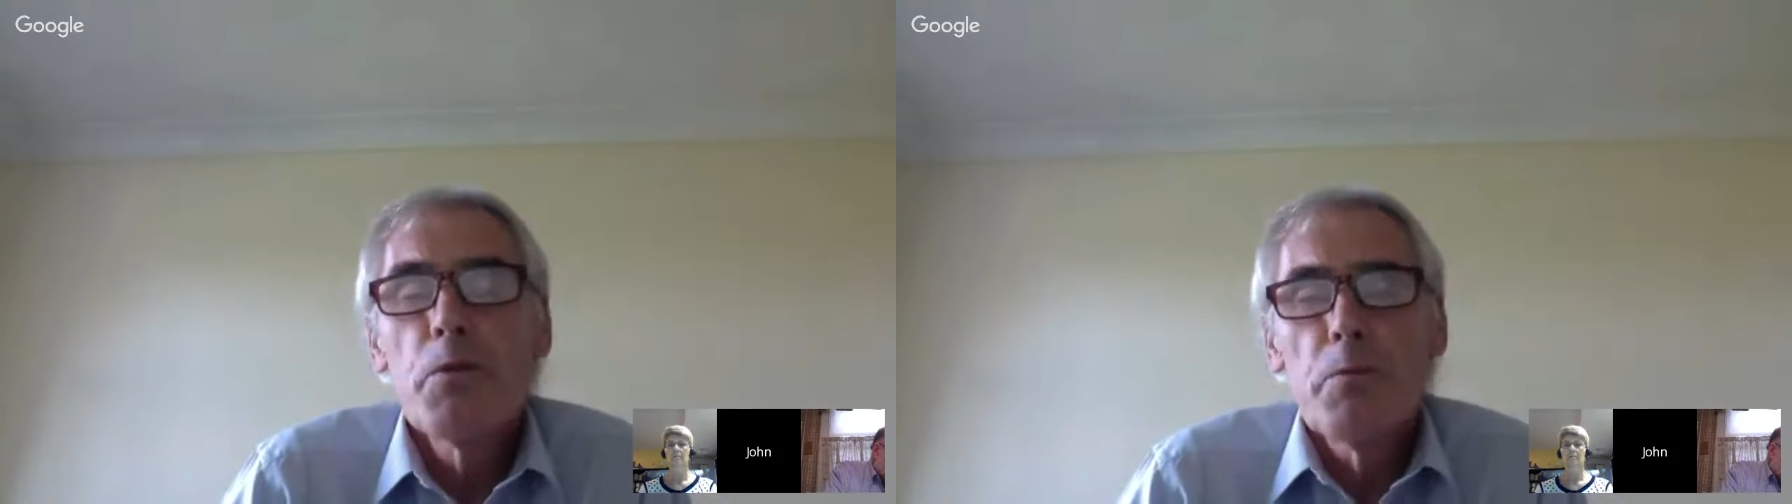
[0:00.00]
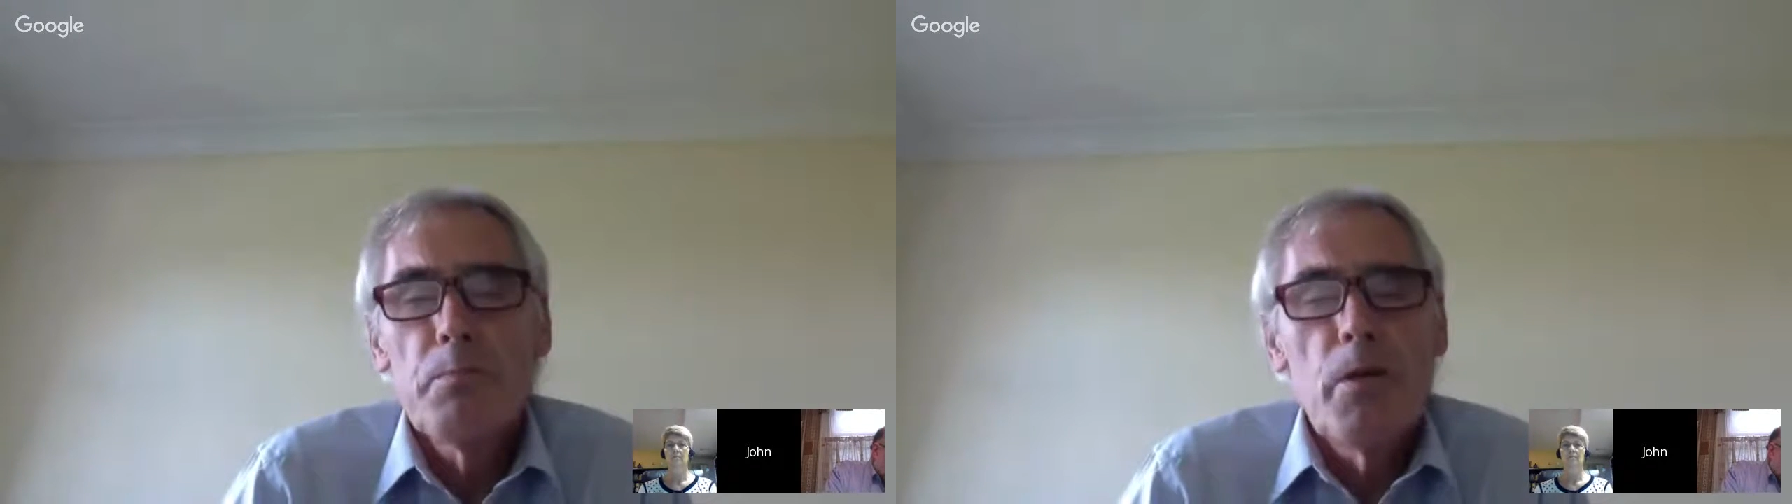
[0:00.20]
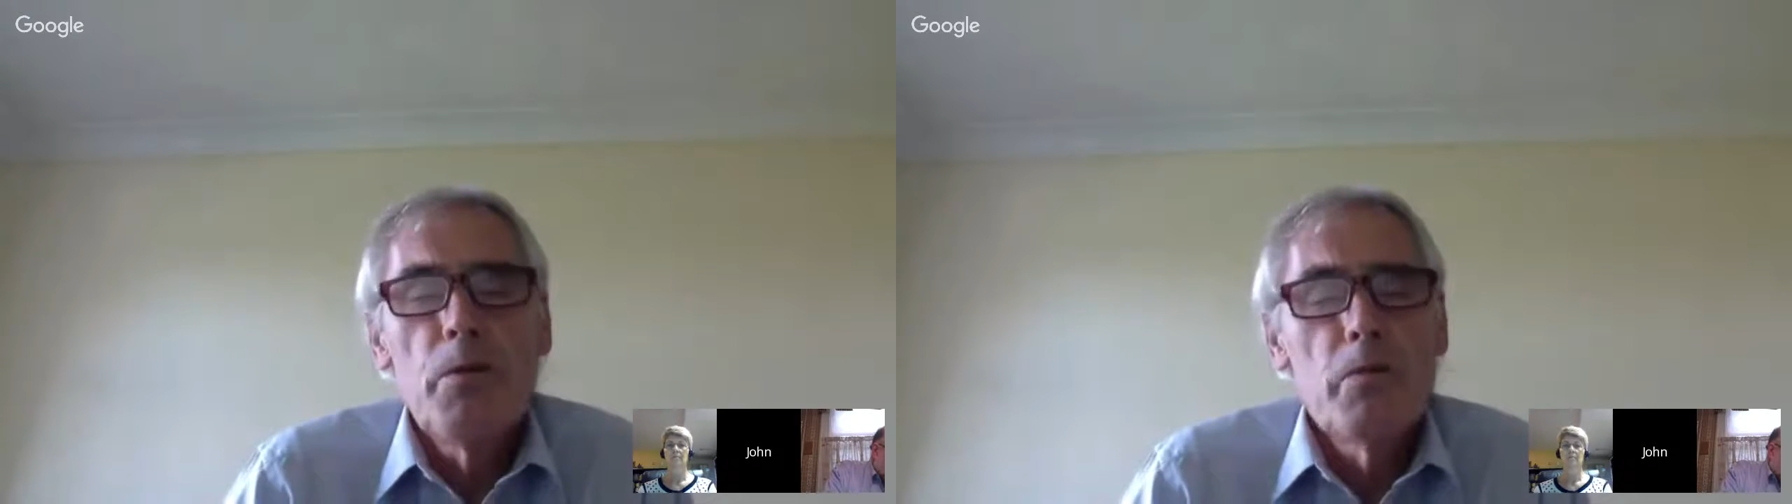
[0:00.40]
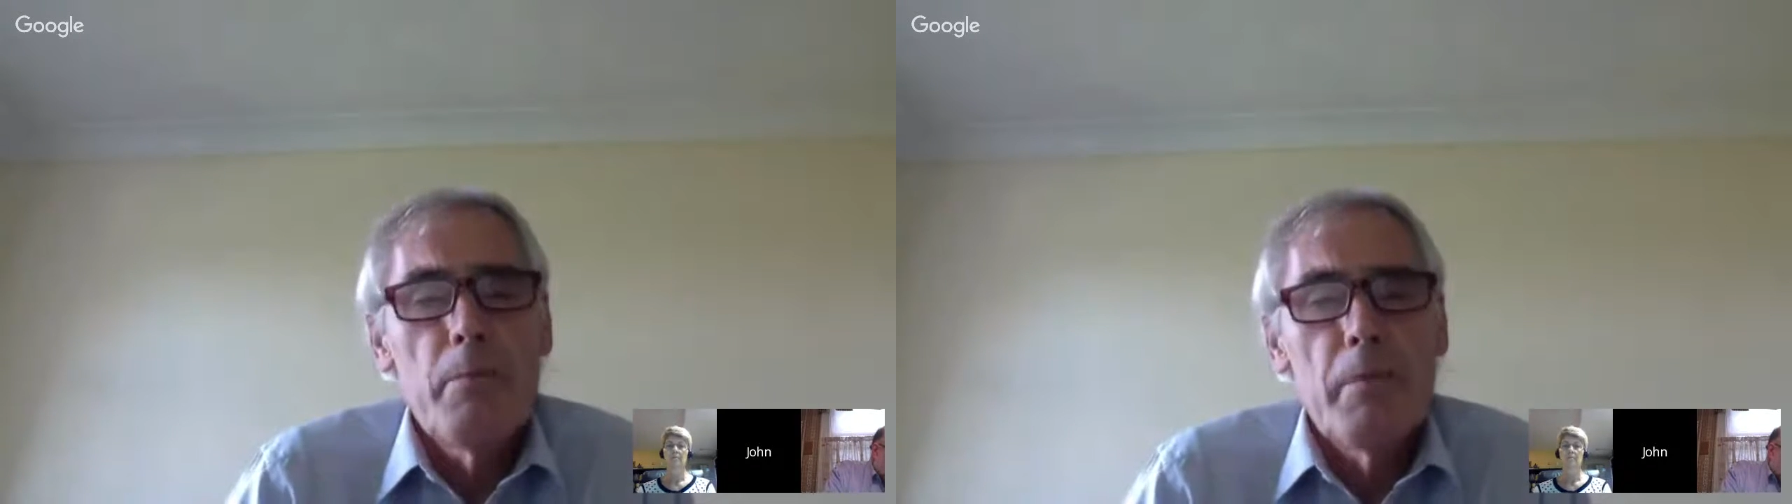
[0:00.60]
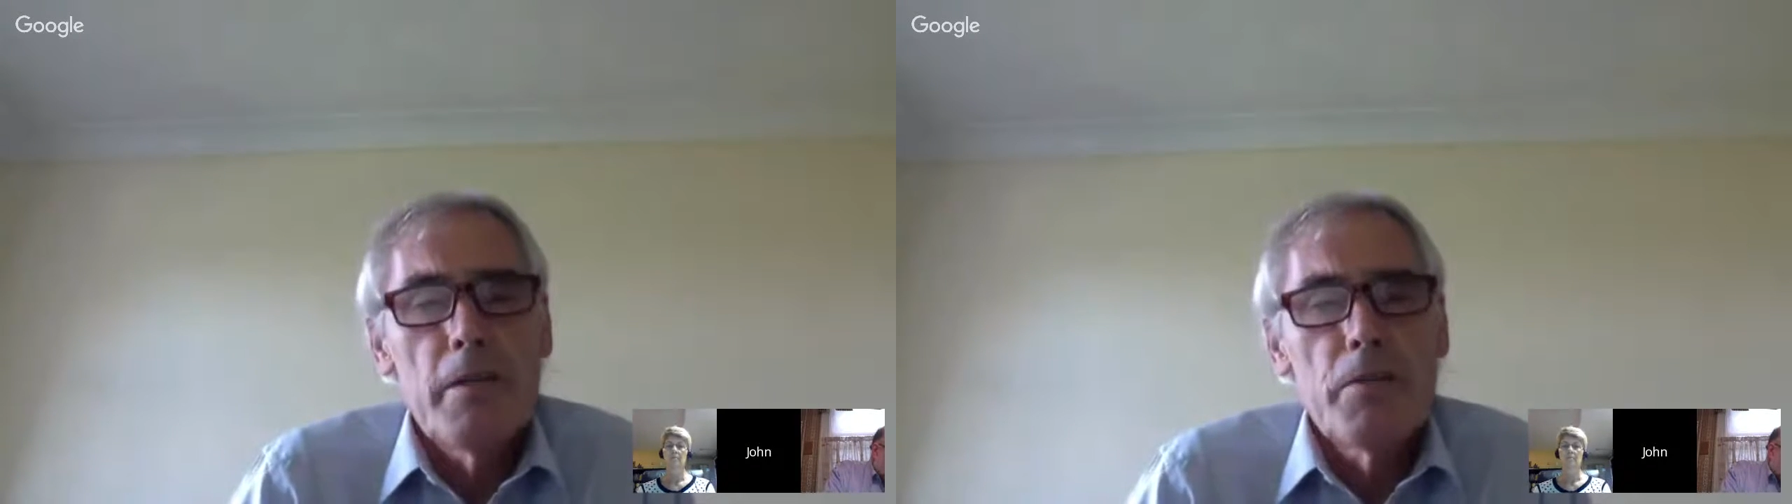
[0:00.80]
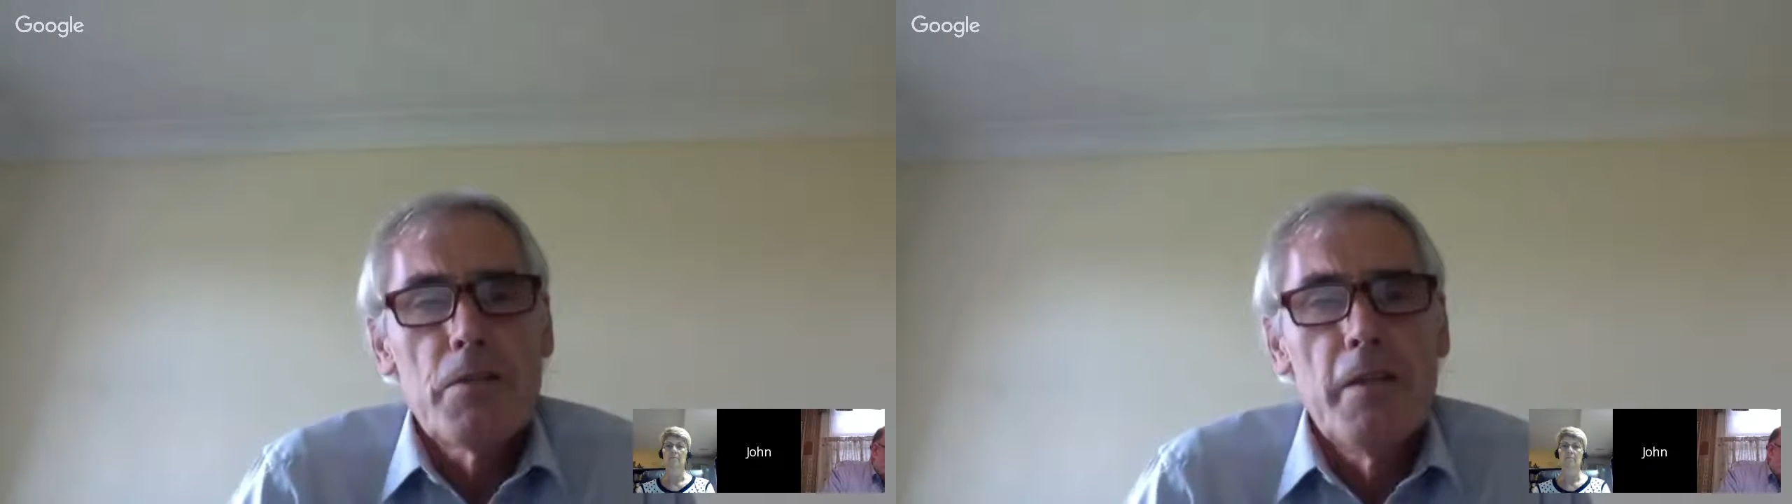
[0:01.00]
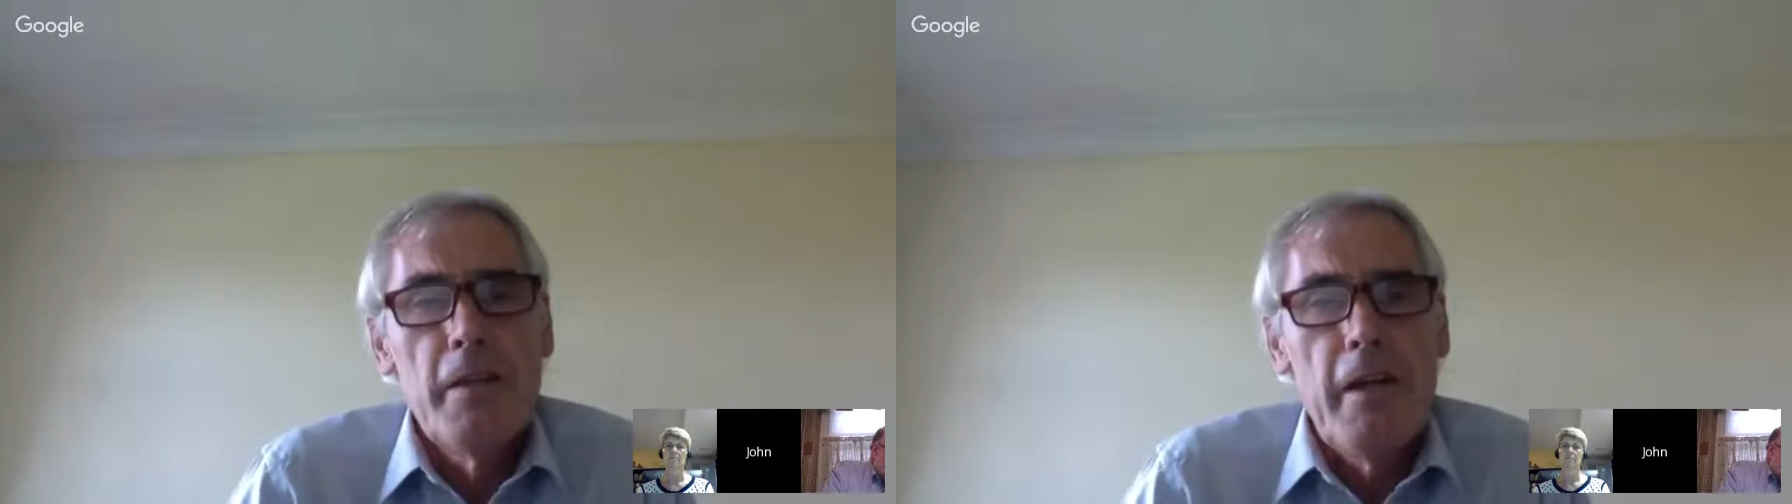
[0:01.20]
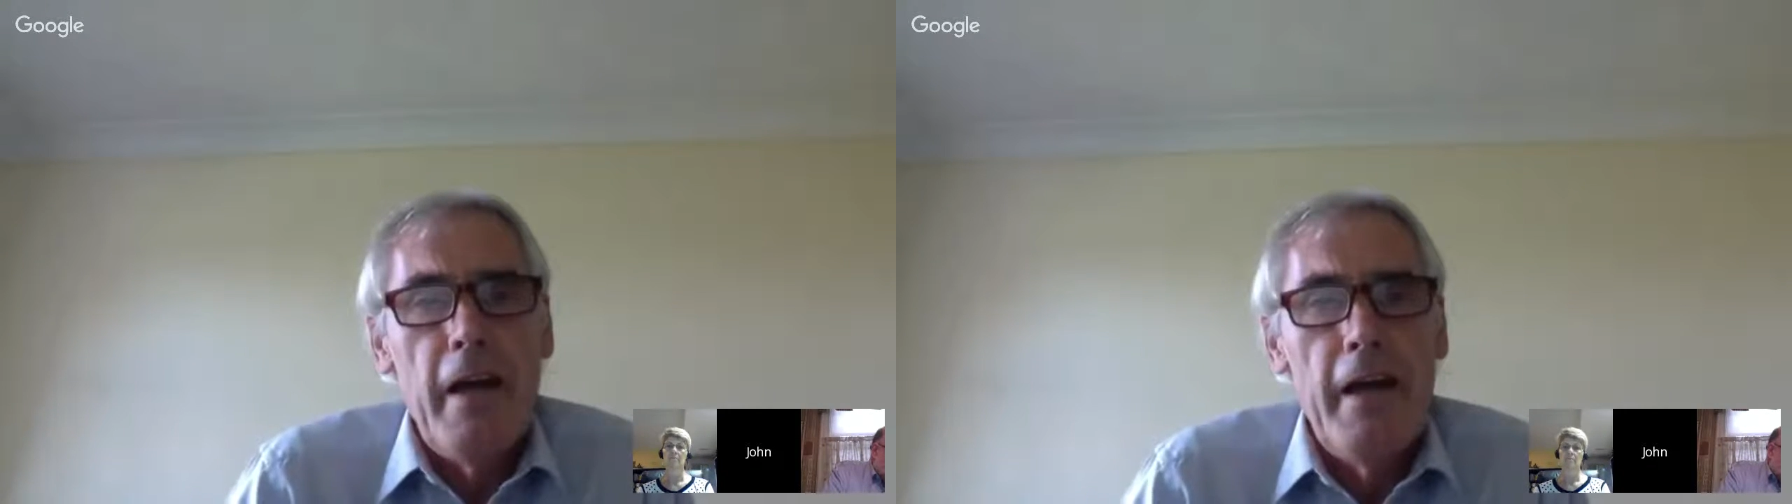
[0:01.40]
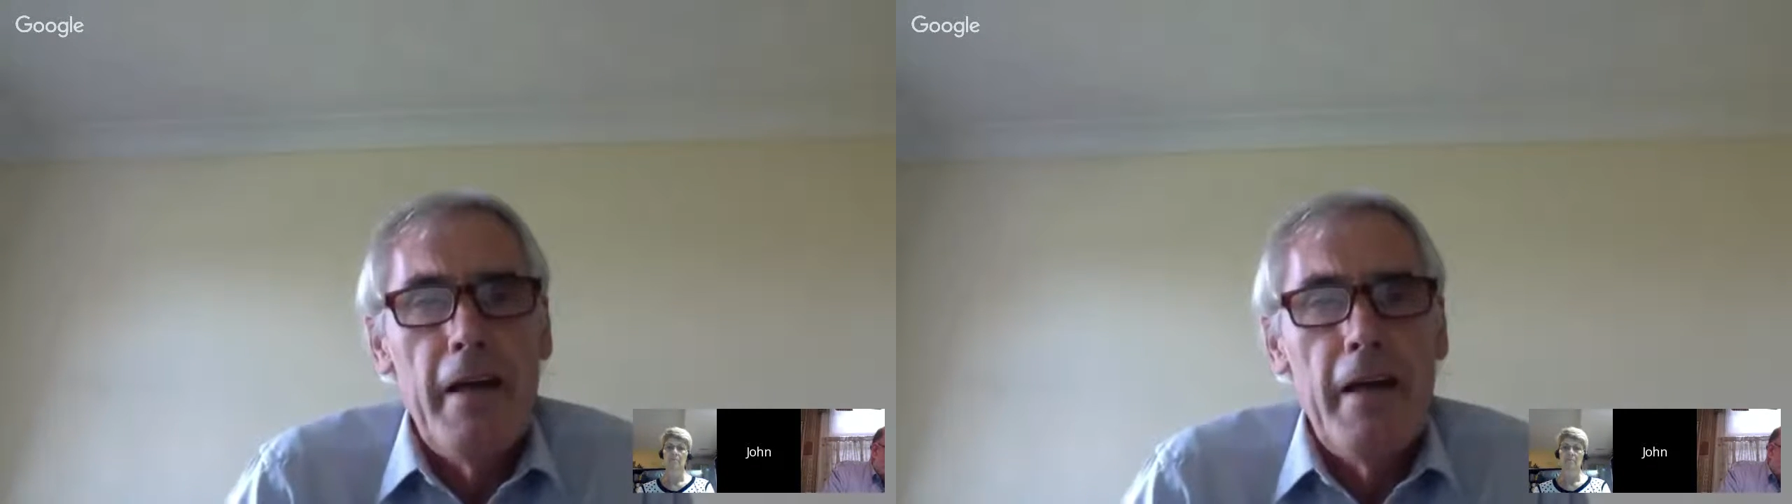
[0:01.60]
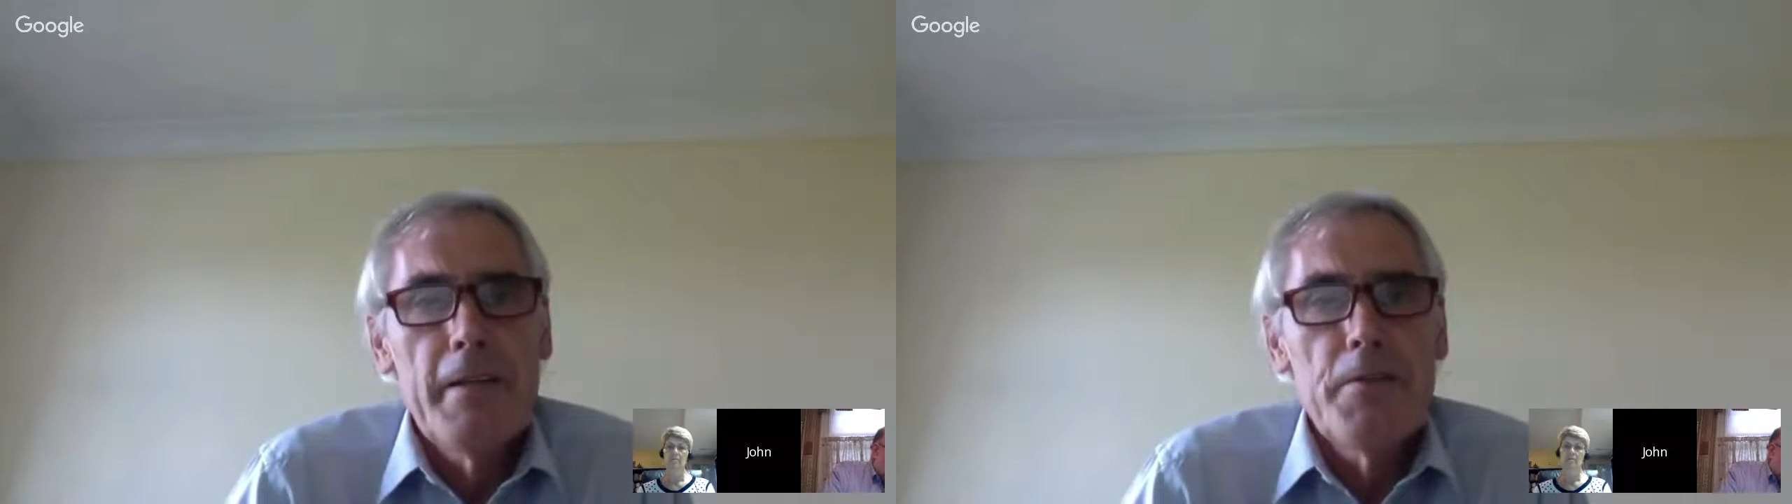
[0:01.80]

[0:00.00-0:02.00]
program it. And